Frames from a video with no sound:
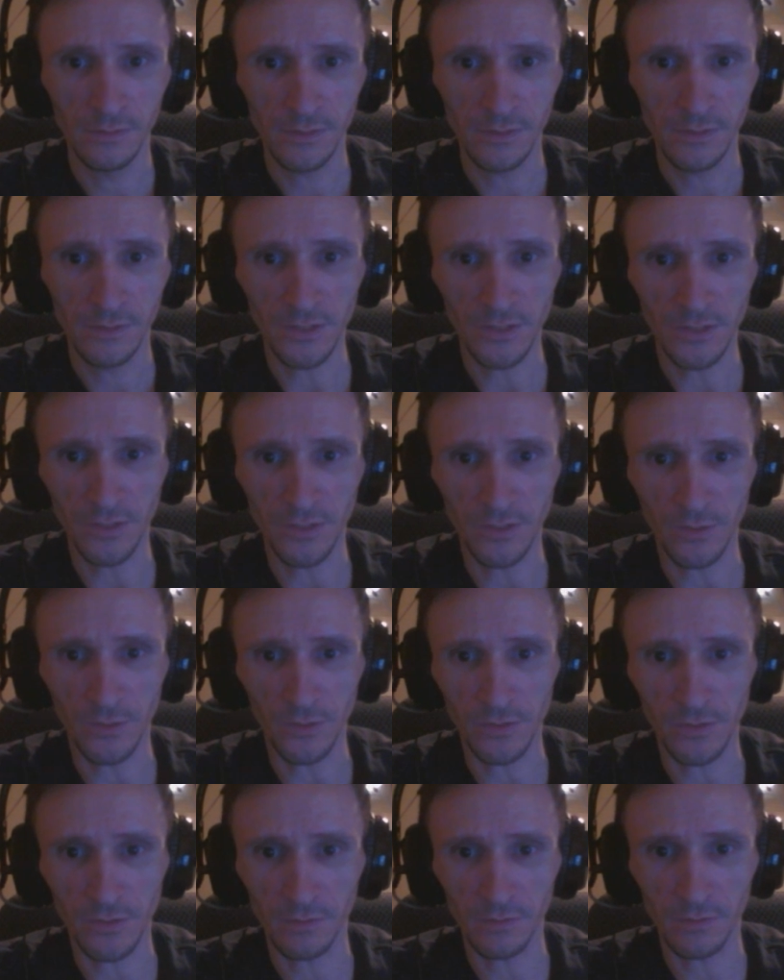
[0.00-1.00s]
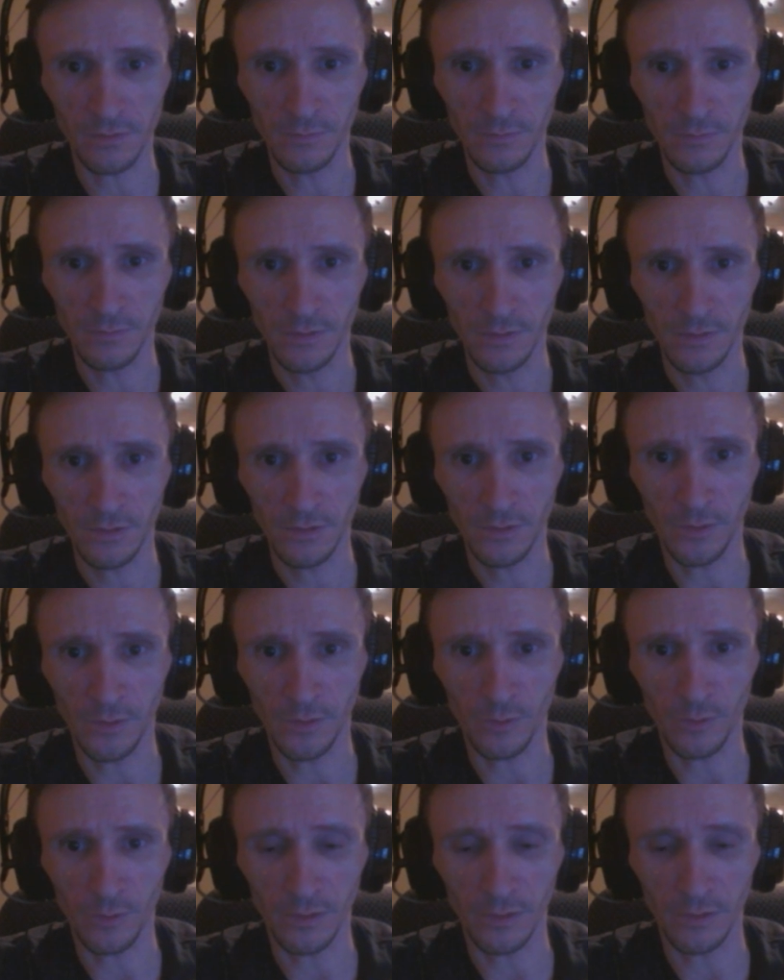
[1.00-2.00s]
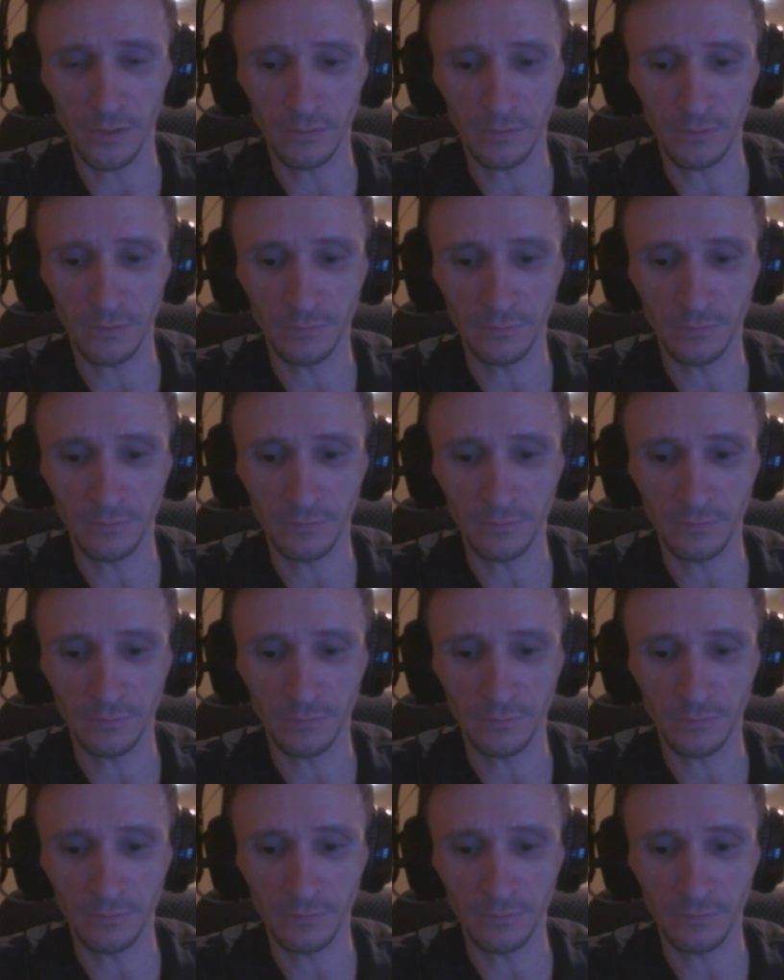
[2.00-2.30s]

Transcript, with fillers: can see those going away.